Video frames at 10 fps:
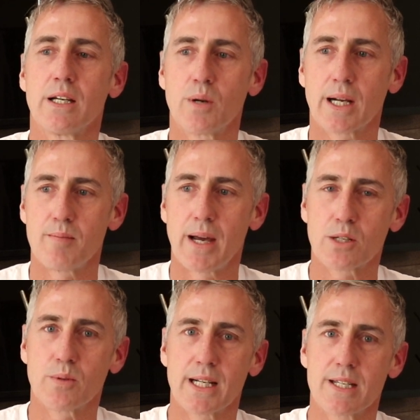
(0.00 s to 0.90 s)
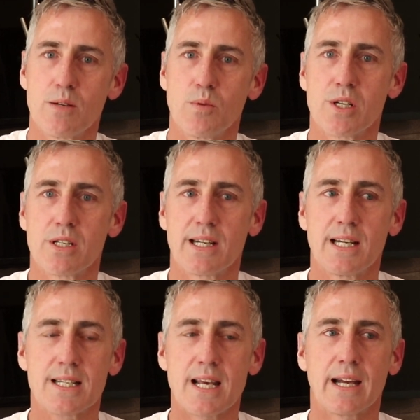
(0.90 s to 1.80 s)
want to come back to what I said, which is
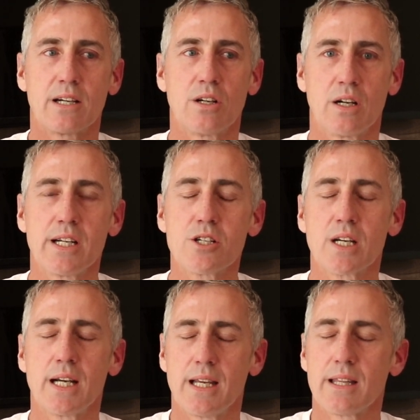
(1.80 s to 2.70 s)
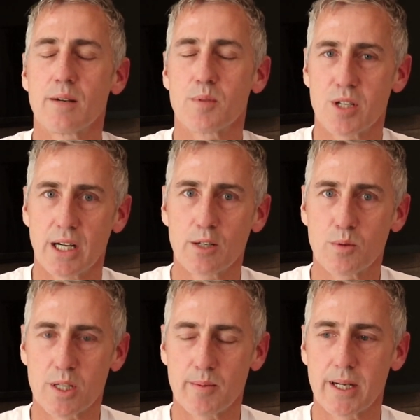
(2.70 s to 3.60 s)
unless I acknowledge that I'm struggling
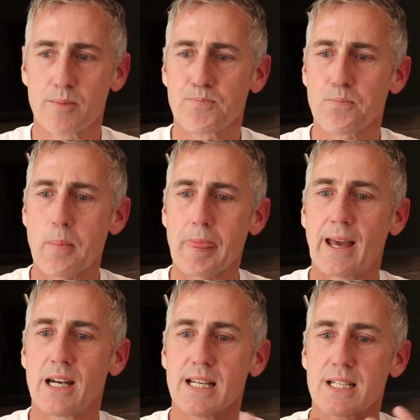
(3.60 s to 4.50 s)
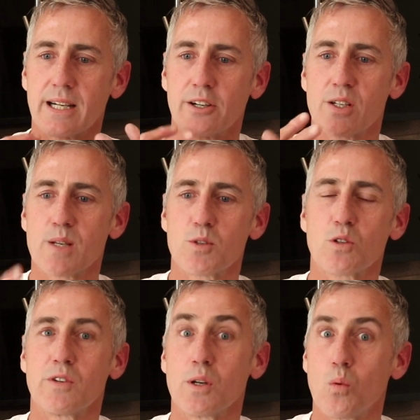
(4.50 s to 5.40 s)
with something, unless I grow some
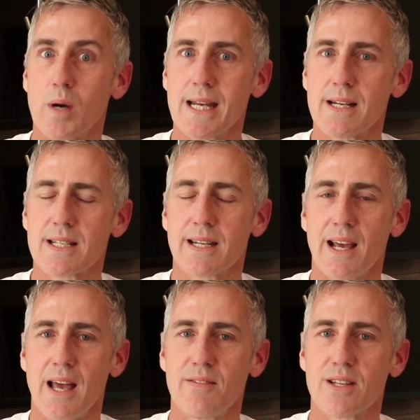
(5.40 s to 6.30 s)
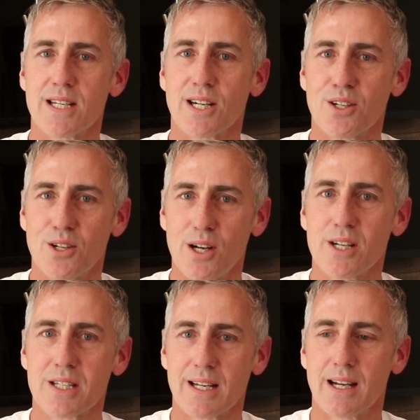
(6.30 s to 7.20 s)
sort of an awareness that I have it and
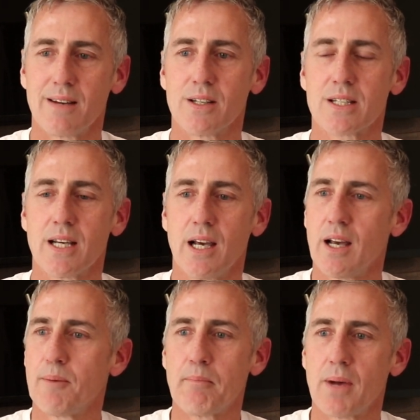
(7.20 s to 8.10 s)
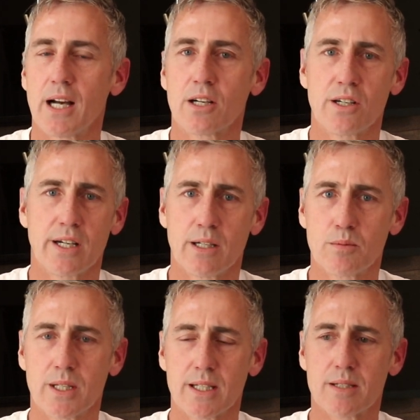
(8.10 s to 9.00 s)
acknowledge that I have it, I can't deal
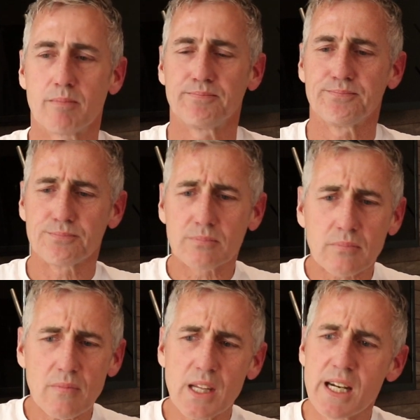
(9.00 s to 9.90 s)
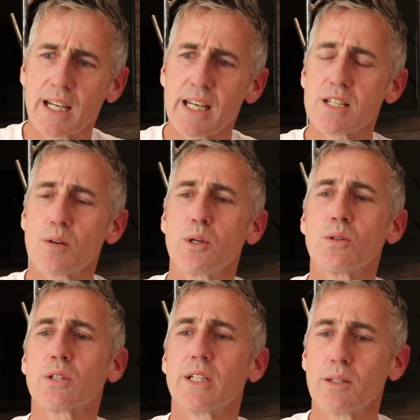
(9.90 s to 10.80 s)
with it. And I guess we
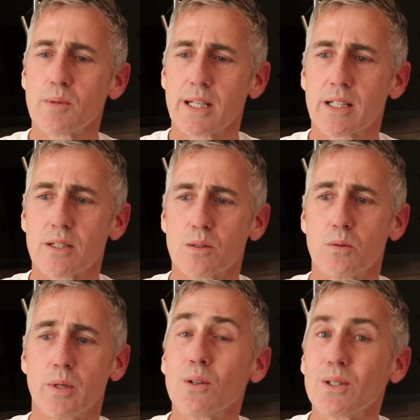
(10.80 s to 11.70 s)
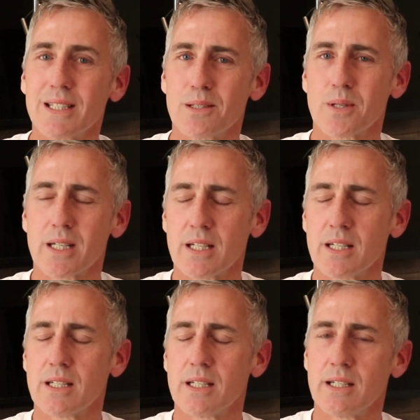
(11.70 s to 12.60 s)
all deal with it, or we all deal with it
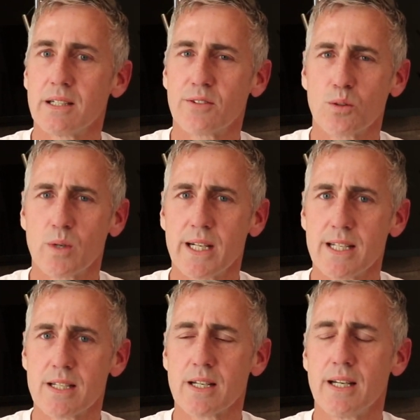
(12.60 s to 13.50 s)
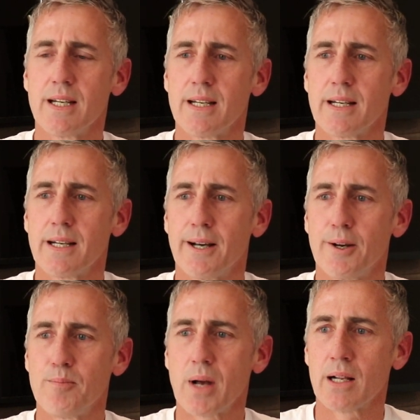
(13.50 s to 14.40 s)
in different ways.
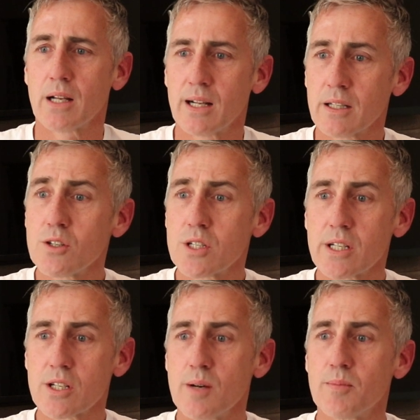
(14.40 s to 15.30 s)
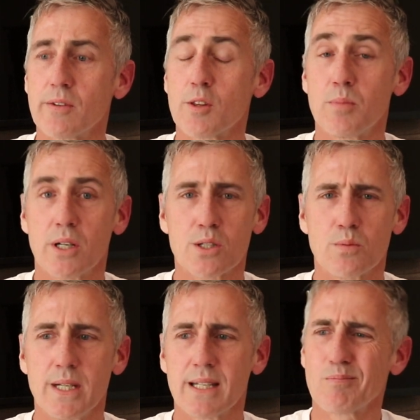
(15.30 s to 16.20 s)
I'll use an example of the past
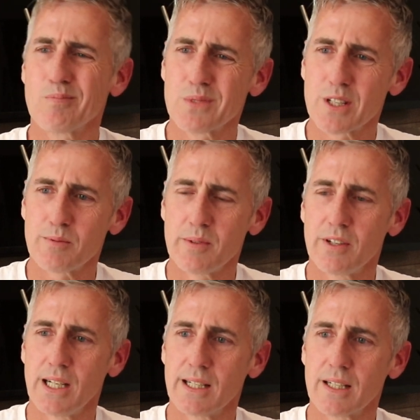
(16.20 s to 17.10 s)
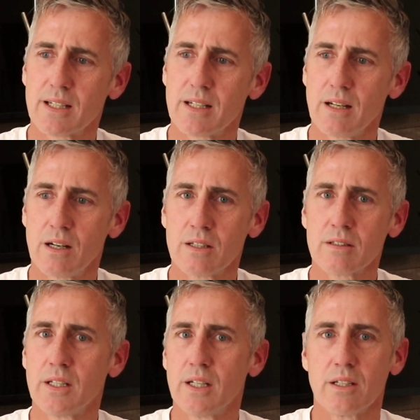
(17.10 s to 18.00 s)
week. So I've been feeling
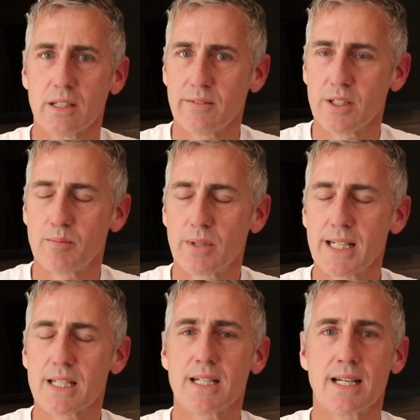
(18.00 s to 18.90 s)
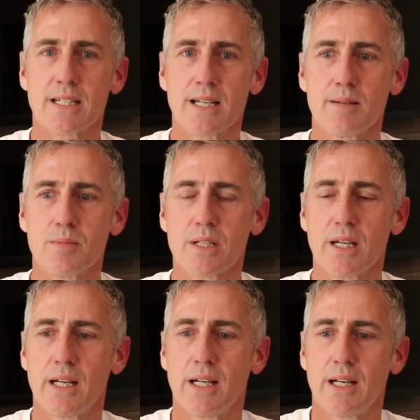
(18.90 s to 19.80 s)
down, even depressed at times,
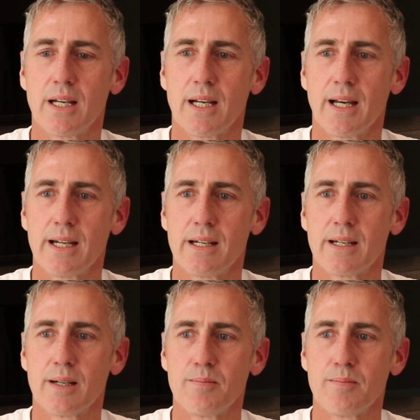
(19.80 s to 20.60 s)
and